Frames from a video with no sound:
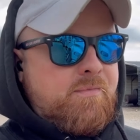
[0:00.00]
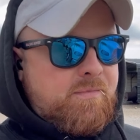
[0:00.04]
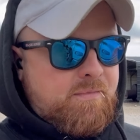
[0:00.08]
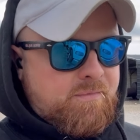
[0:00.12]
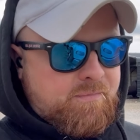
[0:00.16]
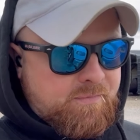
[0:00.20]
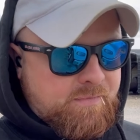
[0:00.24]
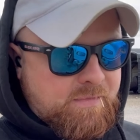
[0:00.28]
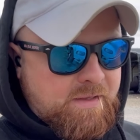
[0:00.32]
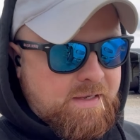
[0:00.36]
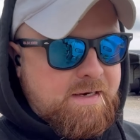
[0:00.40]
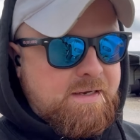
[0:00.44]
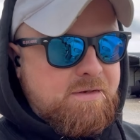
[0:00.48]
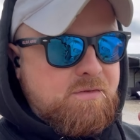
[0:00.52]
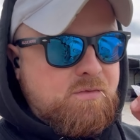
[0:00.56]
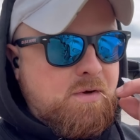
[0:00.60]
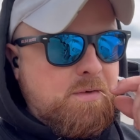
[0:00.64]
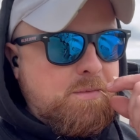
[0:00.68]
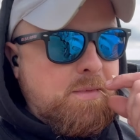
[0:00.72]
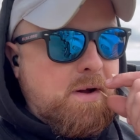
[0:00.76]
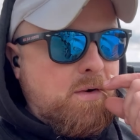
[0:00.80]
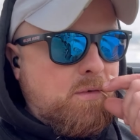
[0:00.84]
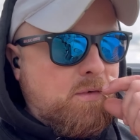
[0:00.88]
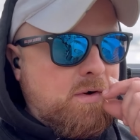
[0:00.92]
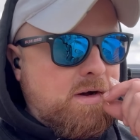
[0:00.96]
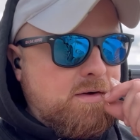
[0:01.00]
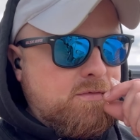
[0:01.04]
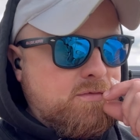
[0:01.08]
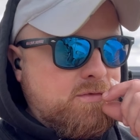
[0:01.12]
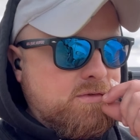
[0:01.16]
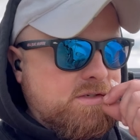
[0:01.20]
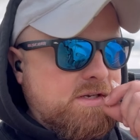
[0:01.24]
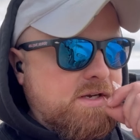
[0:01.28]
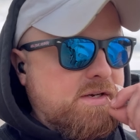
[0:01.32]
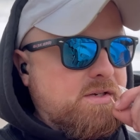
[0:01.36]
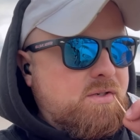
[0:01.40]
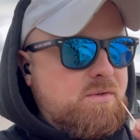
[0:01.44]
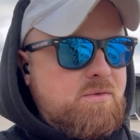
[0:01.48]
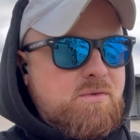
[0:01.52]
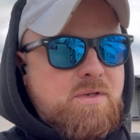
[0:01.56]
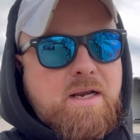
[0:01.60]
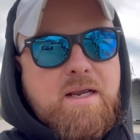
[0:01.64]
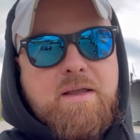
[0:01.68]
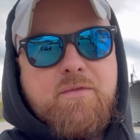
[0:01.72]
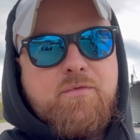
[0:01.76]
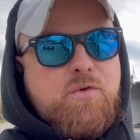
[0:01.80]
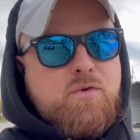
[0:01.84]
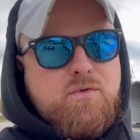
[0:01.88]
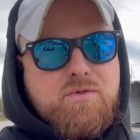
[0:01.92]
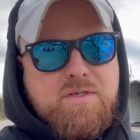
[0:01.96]
And that's what my wife will say. She was like,
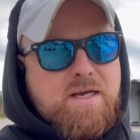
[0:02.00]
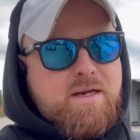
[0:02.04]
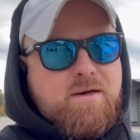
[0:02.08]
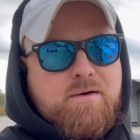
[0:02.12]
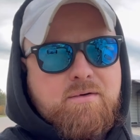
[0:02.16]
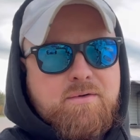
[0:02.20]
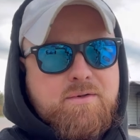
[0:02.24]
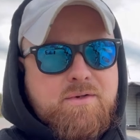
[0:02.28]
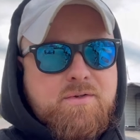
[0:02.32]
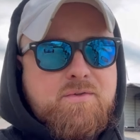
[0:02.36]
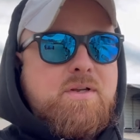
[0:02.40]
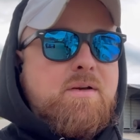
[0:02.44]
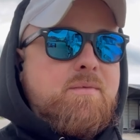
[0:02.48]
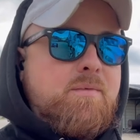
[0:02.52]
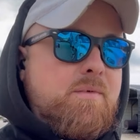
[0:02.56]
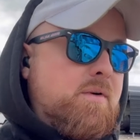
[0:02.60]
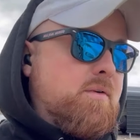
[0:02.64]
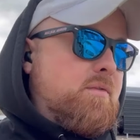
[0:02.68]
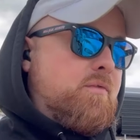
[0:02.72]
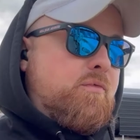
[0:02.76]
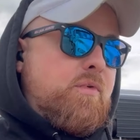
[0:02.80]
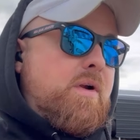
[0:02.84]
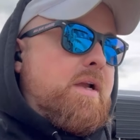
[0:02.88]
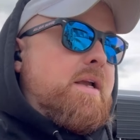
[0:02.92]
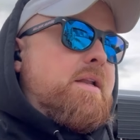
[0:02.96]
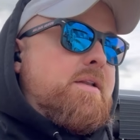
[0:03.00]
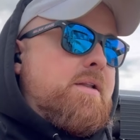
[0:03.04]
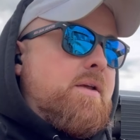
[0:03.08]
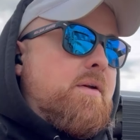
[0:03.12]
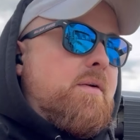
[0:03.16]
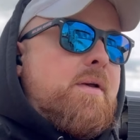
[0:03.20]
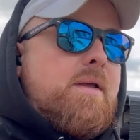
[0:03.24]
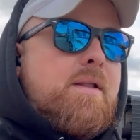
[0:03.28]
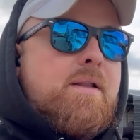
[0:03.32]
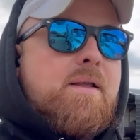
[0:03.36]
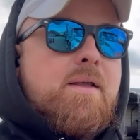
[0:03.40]
if you say you're going to do something, you're going to freaking do it.